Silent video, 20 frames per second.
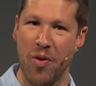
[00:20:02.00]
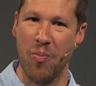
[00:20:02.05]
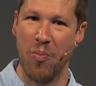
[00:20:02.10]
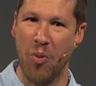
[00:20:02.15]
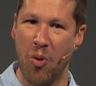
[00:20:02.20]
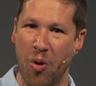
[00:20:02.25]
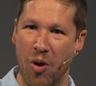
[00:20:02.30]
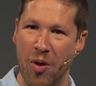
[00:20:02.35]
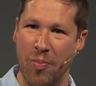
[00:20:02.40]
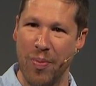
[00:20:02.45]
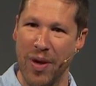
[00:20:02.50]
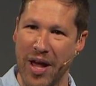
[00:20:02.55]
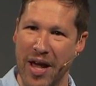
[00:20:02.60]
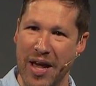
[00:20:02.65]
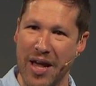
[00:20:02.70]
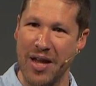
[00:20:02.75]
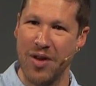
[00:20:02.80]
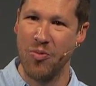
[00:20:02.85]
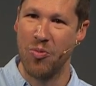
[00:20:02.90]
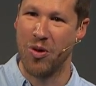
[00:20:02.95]
more
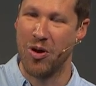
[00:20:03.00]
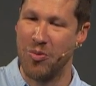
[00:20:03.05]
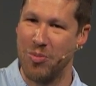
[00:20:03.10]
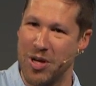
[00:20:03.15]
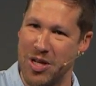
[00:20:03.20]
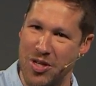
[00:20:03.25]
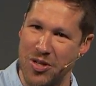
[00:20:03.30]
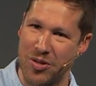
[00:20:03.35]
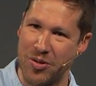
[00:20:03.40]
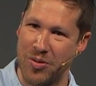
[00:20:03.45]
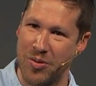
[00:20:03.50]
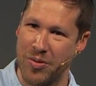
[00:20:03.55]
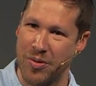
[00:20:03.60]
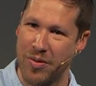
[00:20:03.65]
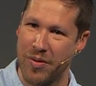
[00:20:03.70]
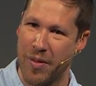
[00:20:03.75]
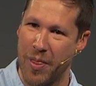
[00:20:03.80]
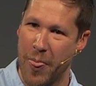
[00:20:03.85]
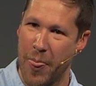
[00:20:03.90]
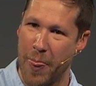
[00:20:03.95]
pain, what do we do?
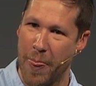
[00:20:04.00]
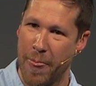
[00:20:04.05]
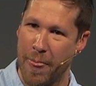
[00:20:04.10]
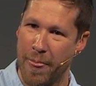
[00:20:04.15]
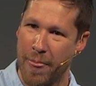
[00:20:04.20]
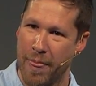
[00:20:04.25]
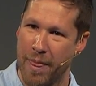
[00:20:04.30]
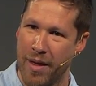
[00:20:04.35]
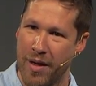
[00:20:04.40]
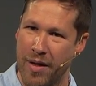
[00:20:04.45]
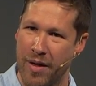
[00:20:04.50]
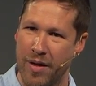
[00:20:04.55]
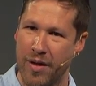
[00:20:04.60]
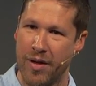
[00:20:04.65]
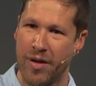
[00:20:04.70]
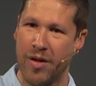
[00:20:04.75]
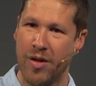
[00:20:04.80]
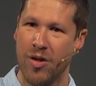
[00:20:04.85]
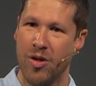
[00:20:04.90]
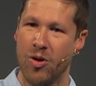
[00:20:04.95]

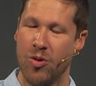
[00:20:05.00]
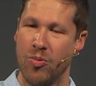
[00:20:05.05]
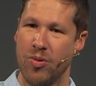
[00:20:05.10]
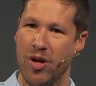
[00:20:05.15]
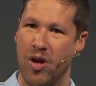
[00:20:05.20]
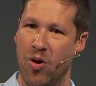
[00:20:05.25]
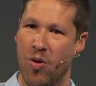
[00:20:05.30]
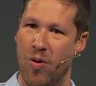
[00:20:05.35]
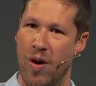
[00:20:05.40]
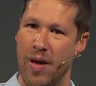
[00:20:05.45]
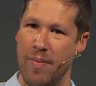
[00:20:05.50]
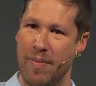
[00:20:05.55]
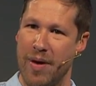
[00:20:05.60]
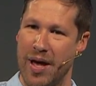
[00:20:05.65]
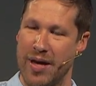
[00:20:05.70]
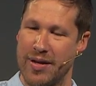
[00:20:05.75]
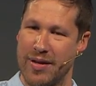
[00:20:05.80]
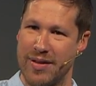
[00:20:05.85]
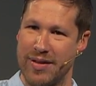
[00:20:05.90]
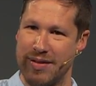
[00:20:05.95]
we go right
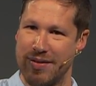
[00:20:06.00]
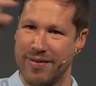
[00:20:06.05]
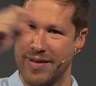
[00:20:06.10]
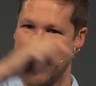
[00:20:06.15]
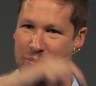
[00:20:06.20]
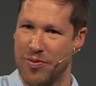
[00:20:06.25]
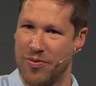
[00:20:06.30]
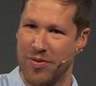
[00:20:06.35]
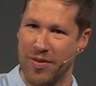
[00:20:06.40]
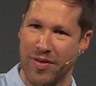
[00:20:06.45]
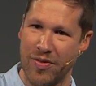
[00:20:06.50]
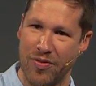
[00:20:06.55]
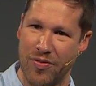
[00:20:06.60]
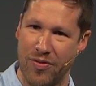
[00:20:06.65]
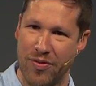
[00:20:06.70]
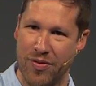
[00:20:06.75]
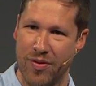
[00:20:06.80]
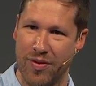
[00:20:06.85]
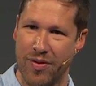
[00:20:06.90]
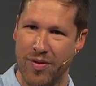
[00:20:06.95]
back to the
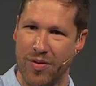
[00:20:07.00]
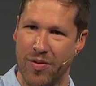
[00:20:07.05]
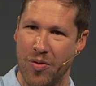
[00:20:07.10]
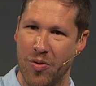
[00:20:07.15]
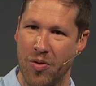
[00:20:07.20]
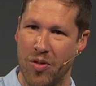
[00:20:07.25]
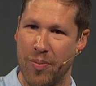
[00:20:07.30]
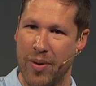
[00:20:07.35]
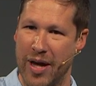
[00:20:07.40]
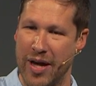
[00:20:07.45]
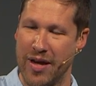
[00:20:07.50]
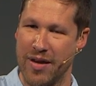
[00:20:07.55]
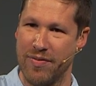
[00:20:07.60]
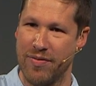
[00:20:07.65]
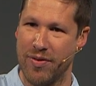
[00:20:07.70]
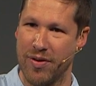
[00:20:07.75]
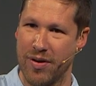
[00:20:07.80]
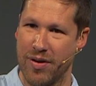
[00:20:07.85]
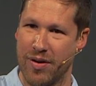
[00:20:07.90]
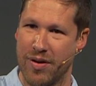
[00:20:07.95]
substance or the
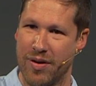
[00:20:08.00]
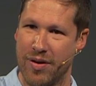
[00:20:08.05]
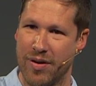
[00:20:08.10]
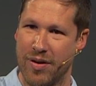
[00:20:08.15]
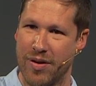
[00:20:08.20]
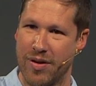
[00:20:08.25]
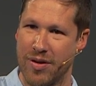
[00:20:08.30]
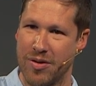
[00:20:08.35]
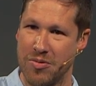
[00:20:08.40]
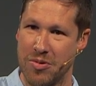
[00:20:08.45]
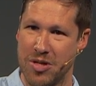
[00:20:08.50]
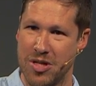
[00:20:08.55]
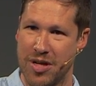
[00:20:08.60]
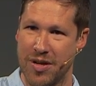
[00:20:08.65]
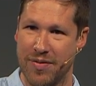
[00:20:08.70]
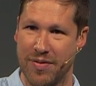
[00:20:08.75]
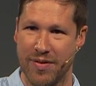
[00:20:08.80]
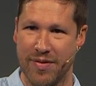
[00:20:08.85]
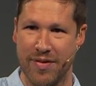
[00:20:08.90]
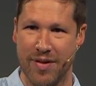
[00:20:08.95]
behavior, which
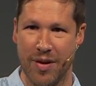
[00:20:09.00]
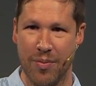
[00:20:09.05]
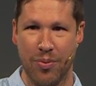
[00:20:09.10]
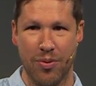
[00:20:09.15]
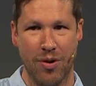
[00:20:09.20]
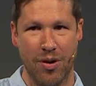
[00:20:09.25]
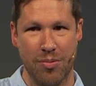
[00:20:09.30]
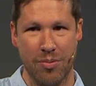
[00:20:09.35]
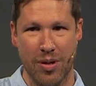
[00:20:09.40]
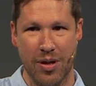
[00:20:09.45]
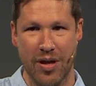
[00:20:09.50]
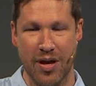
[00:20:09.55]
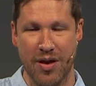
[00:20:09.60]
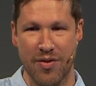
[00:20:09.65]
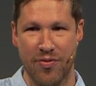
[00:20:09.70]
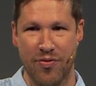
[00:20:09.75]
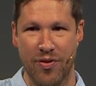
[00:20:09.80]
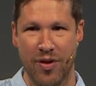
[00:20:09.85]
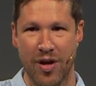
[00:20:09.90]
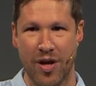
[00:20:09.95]
gives us temporary
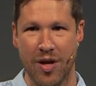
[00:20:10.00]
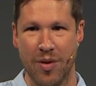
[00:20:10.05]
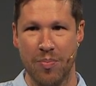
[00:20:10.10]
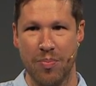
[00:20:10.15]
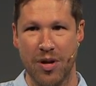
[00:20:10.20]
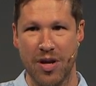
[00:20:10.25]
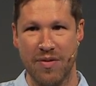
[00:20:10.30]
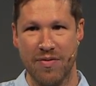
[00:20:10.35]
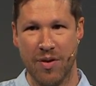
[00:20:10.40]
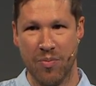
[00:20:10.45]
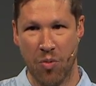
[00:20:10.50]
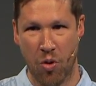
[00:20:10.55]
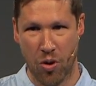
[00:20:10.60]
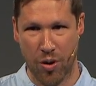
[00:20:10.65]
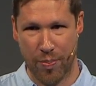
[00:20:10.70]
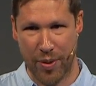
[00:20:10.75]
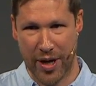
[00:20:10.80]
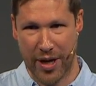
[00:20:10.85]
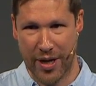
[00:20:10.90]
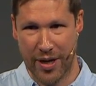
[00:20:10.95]
relief, but even more
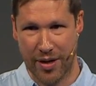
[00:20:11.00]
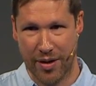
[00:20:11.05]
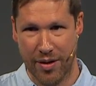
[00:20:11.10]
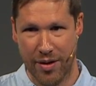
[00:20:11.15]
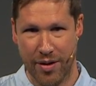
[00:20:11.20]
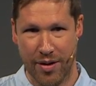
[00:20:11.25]
pain.